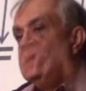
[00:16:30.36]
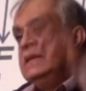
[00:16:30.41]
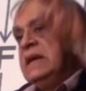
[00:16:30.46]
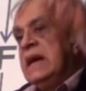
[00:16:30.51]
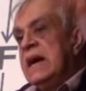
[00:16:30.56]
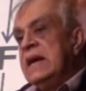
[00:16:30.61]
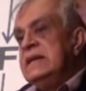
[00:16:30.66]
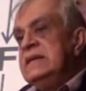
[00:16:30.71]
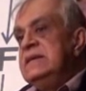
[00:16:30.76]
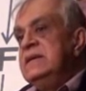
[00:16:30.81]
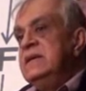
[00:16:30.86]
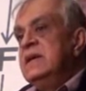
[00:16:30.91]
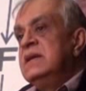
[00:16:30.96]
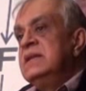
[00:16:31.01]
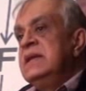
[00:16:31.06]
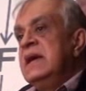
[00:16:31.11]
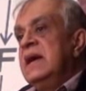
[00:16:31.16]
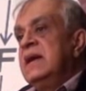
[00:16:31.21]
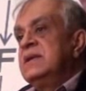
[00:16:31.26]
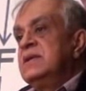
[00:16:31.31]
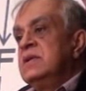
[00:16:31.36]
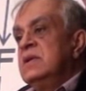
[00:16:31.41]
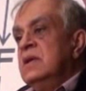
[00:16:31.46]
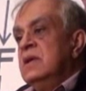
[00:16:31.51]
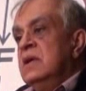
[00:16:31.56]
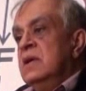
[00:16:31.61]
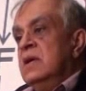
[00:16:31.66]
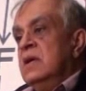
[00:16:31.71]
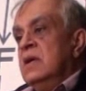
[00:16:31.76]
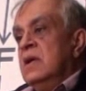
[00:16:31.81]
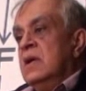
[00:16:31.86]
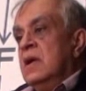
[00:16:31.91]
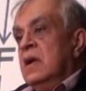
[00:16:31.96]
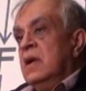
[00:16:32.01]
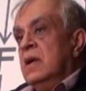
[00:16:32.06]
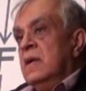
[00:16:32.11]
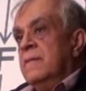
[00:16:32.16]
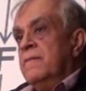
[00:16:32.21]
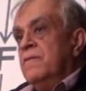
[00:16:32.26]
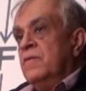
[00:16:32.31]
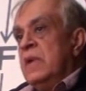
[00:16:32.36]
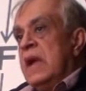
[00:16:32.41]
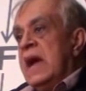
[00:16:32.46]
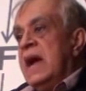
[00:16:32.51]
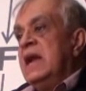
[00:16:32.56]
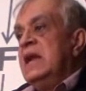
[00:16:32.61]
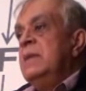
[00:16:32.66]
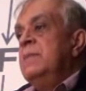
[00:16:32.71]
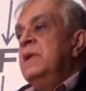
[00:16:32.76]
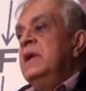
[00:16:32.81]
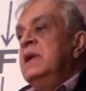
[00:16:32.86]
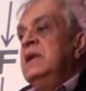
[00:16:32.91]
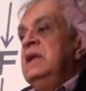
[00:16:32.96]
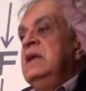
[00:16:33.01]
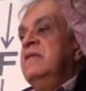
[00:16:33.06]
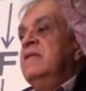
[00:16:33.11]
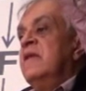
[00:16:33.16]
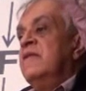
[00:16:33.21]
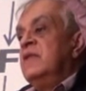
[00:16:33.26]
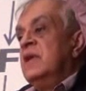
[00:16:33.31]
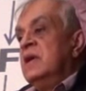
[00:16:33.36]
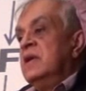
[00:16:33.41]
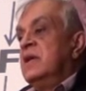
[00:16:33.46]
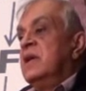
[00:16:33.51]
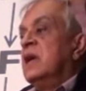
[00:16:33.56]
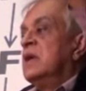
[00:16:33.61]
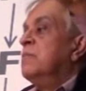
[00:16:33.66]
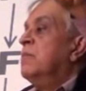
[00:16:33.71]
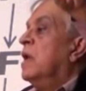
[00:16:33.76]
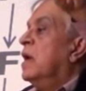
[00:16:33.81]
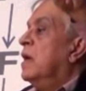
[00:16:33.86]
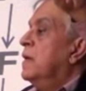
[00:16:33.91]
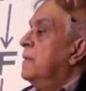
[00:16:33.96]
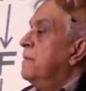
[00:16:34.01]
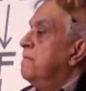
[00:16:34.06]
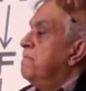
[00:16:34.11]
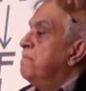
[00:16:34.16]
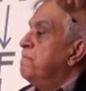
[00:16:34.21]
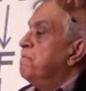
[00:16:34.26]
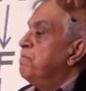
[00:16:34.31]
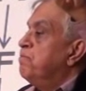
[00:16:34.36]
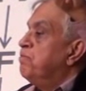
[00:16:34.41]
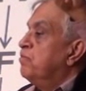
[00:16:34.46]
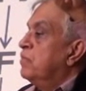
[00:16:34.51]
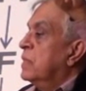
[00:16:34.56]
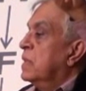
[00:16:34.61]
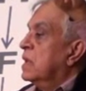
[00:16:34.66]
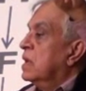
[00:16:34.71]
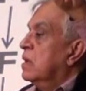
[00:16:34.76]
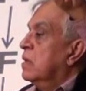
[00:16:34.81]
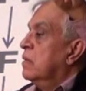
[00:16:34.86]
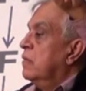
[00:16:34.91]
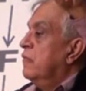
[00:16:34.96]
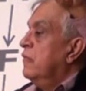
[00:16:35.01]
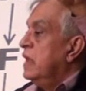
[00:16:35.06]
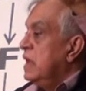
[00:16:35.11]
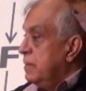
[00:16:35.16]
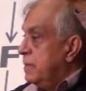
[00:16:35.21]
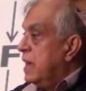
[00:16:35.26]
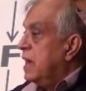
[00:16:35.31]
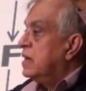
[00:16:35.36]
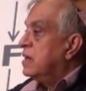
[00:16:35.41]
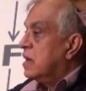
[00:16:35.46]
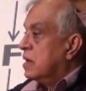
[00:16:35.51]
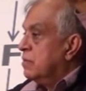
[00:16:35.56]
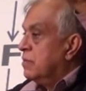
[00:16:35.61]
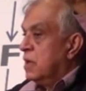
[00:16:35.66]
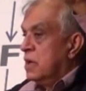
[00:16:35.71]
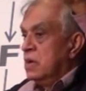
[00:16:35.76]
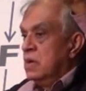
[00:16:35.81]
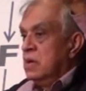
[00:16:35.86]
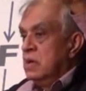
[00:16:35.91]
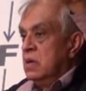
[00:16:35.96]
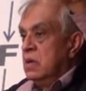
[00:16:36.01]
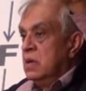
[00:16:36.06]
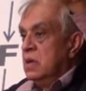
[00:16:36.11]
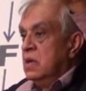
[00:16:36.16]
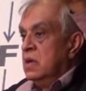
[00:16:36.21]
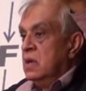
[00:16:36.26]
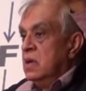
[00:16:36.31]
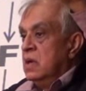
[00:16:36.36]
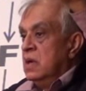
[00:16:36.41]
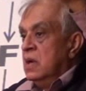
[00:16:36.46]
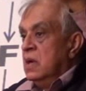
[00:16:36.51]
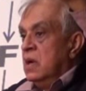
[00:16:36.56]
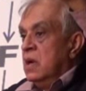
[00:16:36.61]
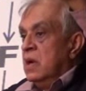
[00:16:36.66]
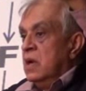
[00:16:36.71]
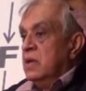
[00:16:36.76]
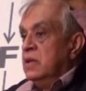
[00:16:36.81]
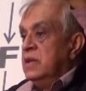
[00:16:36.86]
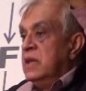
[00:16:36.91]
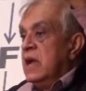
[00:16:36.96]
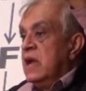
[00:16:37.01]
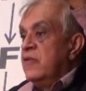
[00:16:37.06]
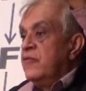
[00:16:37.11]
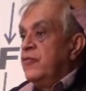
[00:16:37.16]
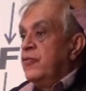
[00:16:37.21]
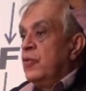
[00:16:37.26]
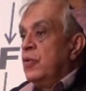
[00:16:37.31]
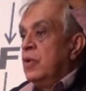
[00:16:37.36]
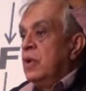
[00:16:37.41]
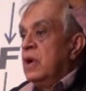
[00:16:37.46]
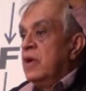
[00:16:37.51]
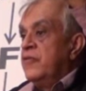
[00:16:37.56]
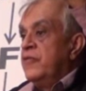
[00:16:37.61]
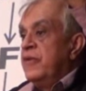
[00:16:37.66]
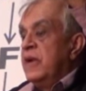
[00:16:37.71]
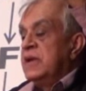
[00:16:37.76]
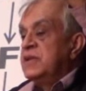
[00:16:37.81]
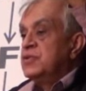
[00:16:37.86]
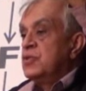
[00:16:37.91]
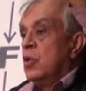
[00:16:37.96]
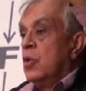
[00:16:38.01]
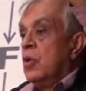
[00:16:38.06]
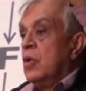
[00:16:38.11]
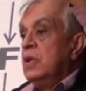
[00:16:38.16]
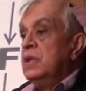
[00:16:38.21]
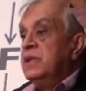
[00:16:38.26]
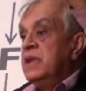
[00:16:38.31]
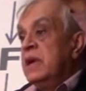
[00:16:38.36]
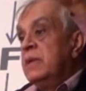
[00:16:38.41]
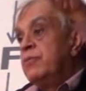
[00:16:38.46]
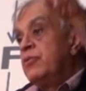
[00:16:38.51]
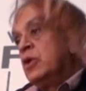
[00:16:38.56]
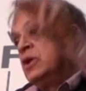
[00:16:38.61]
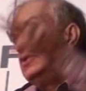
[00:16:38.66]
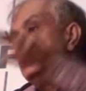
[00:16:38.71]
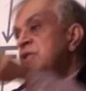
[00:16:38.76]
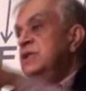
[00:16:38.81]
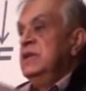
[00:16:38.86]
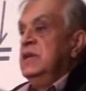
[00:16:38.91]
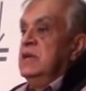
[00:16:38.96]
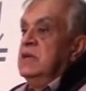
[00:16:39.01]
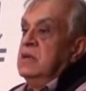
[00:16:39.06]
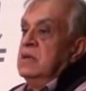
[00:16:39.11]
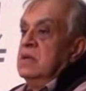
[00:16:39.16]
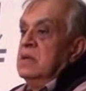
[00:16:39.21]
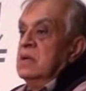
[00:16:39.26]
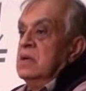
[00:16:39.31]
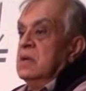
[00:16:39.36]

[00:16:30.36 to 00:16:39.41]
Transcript: the idea that Adam and Eve have done karma, very bad karma, therefore affects all their progeny,